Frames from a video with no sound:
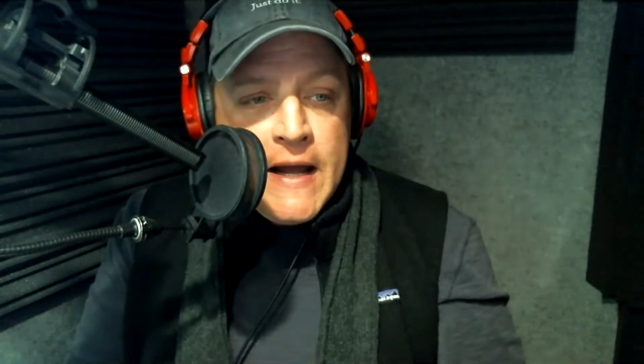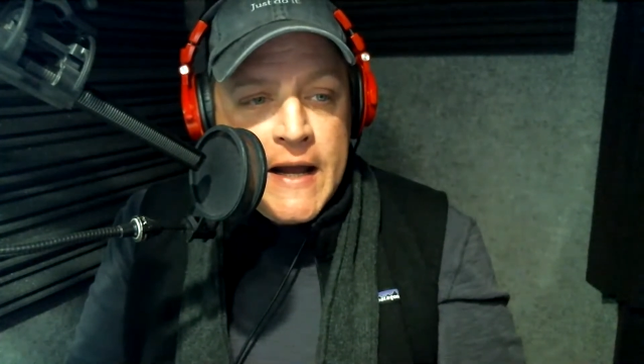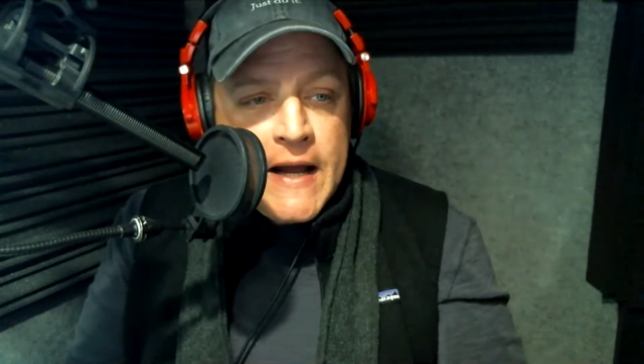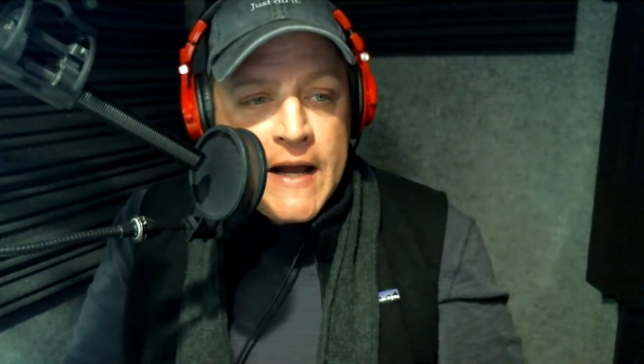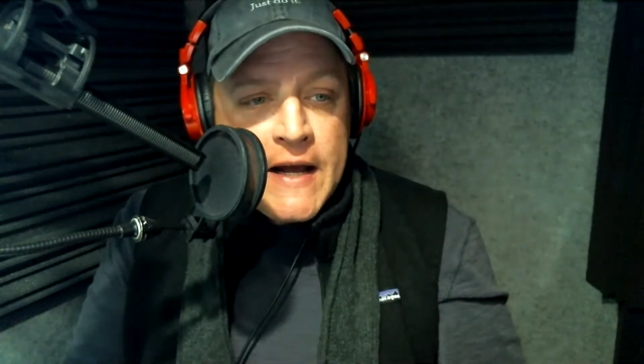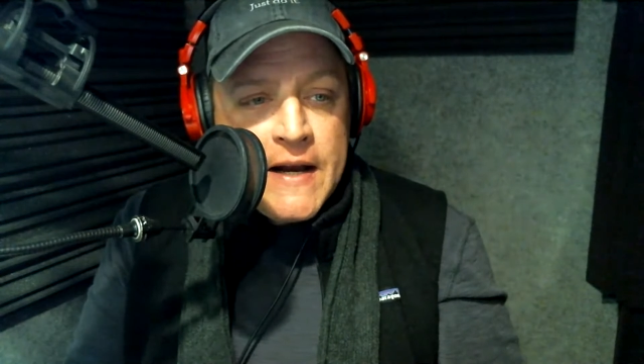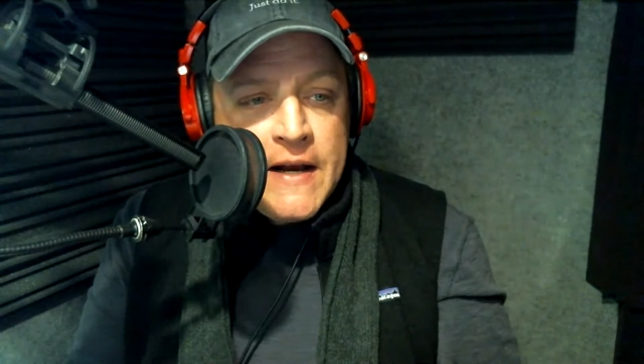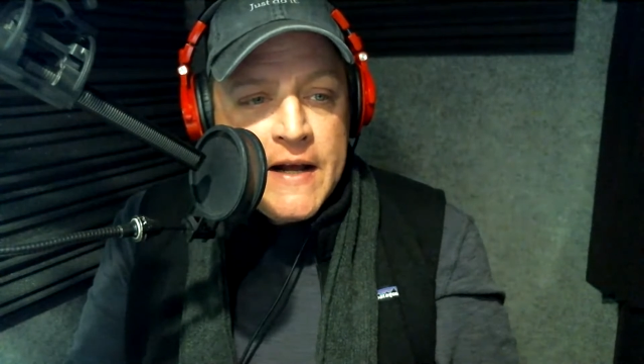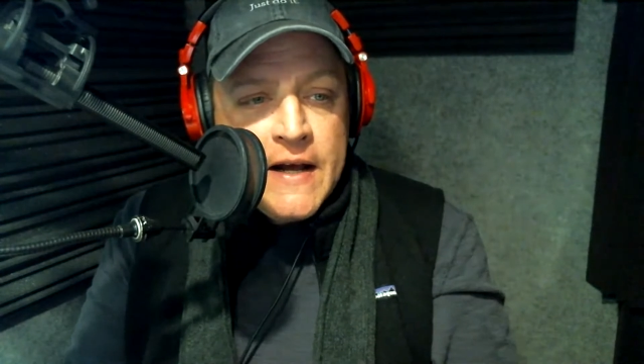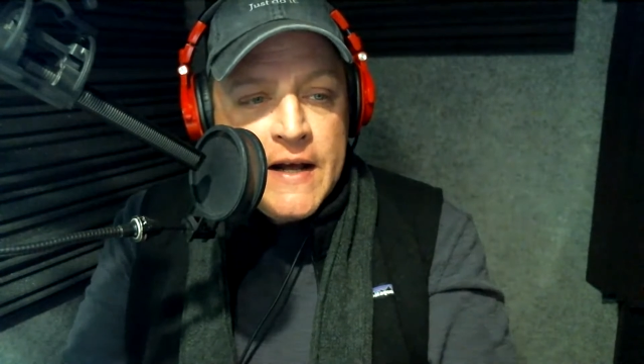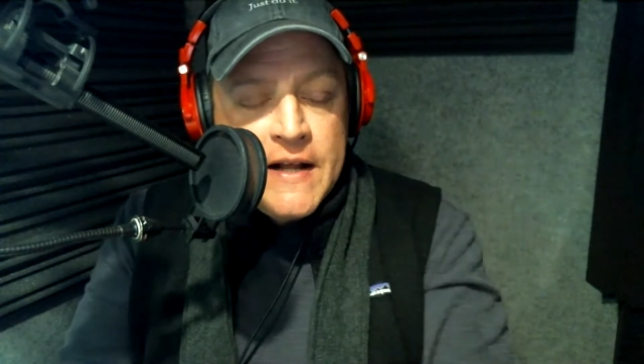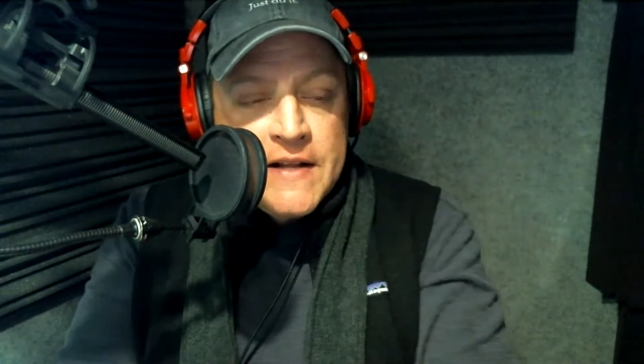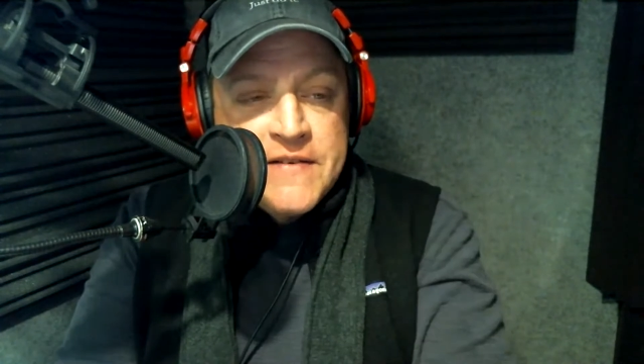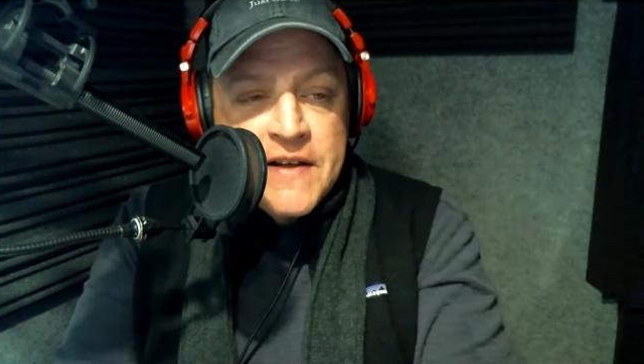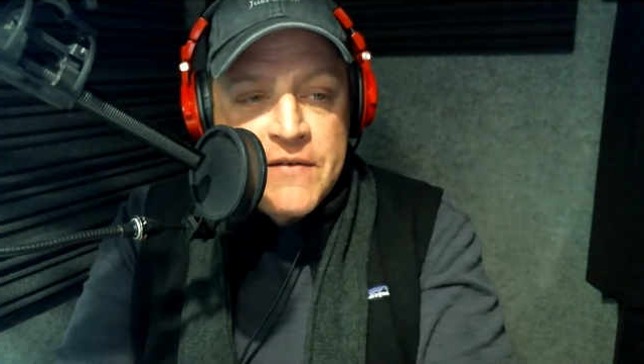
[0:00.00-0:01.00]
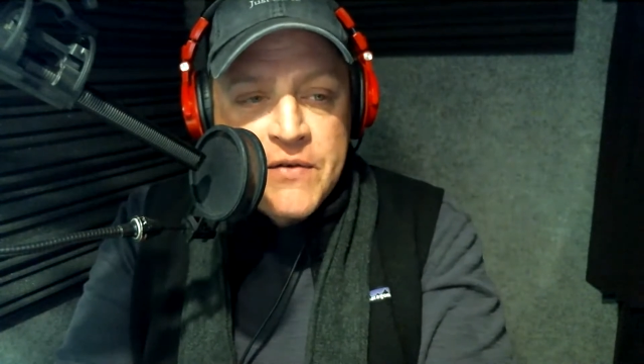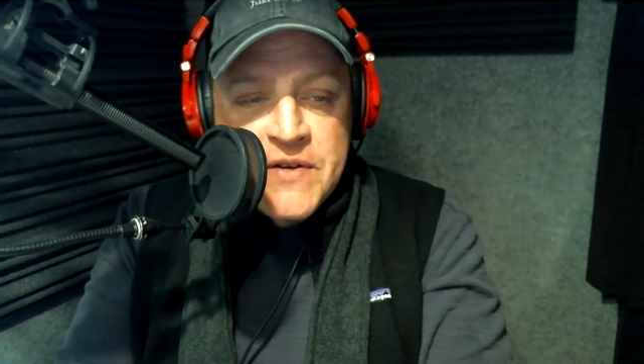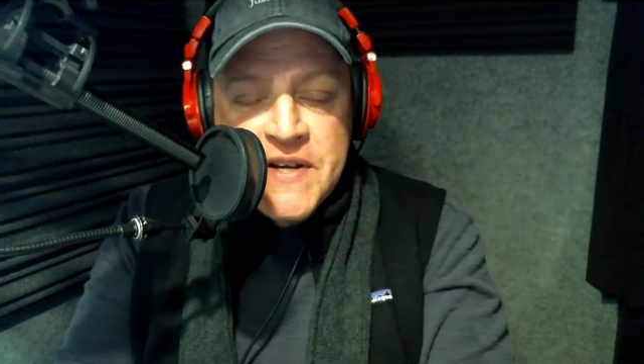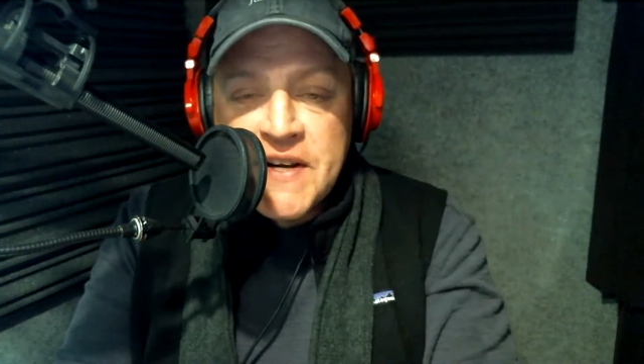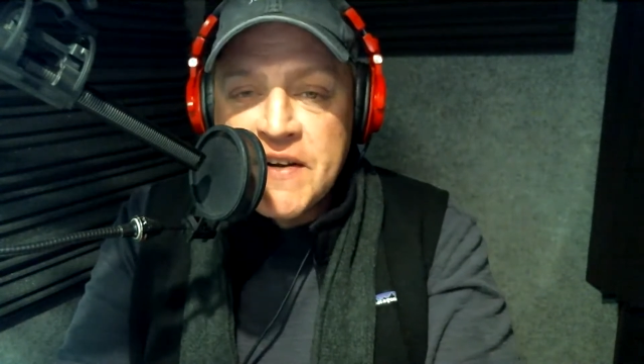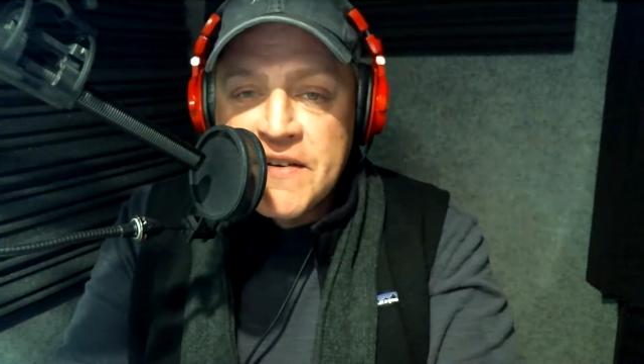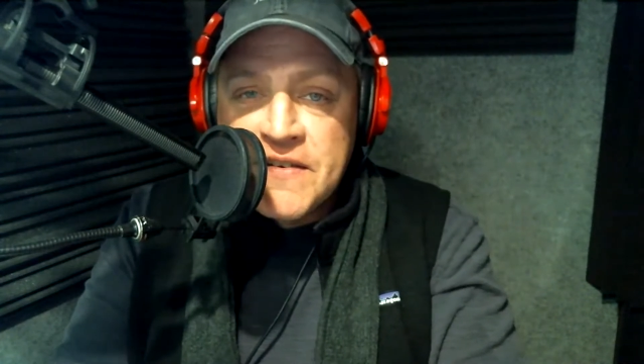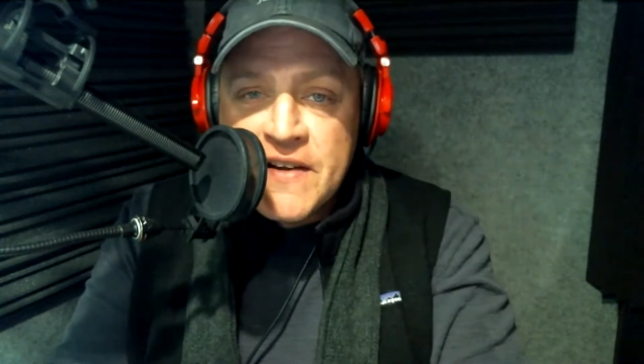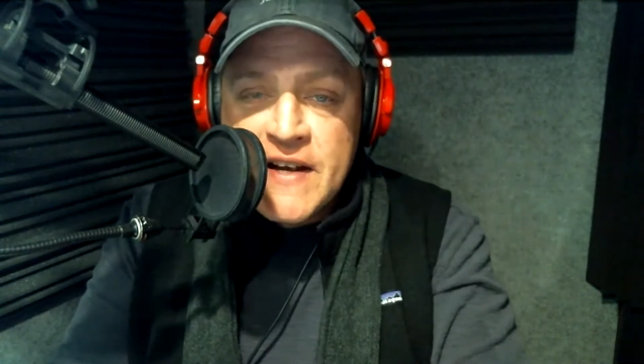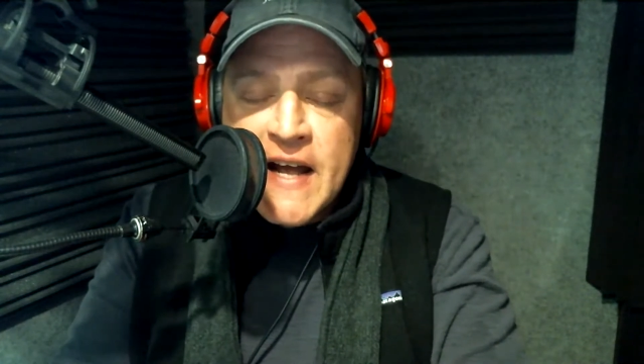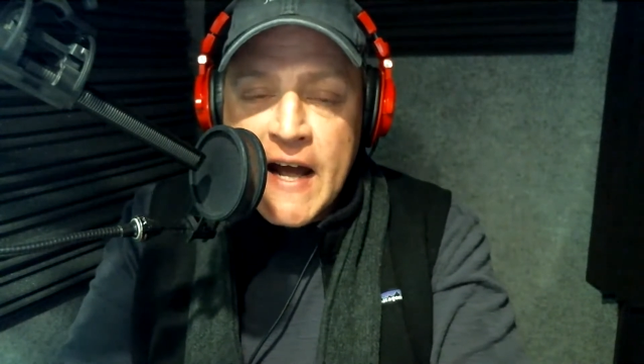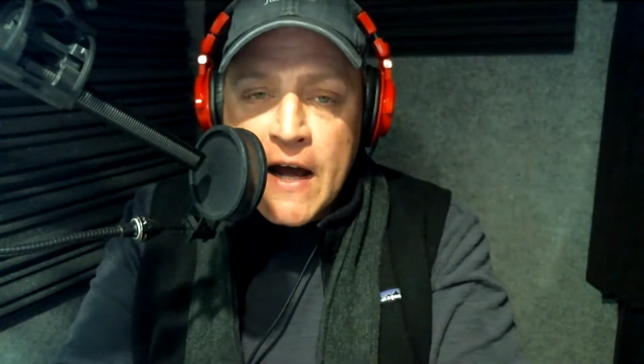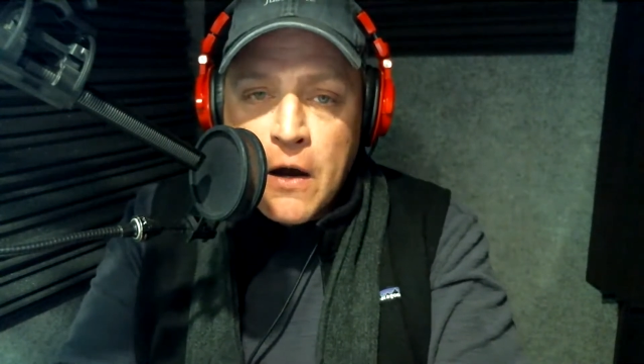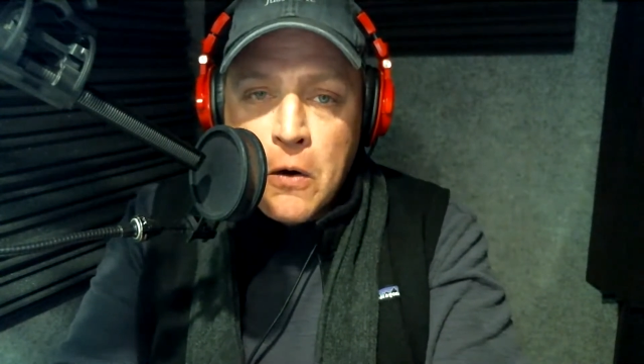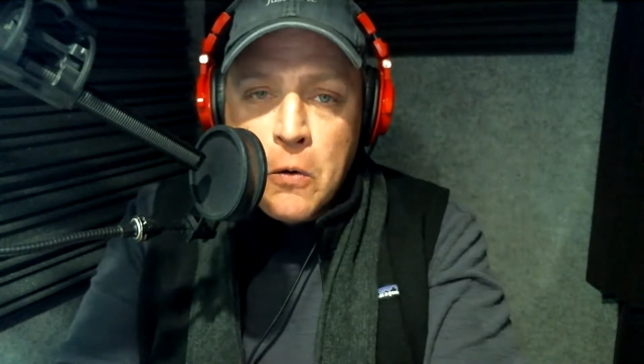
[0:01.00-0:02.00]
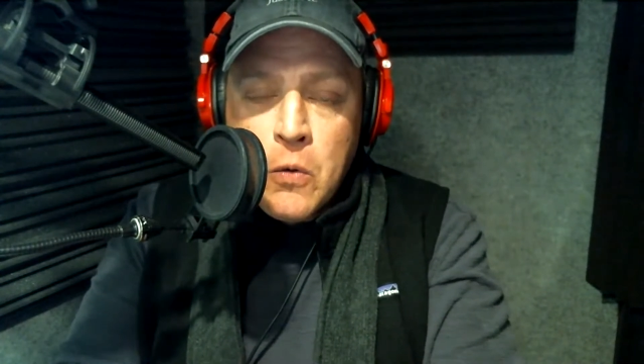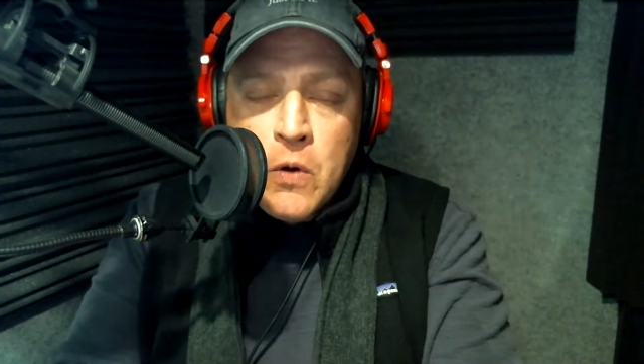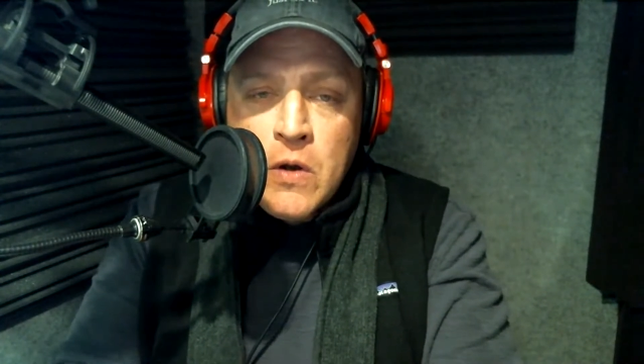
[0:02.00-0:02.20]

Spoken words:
And it's interesting to see how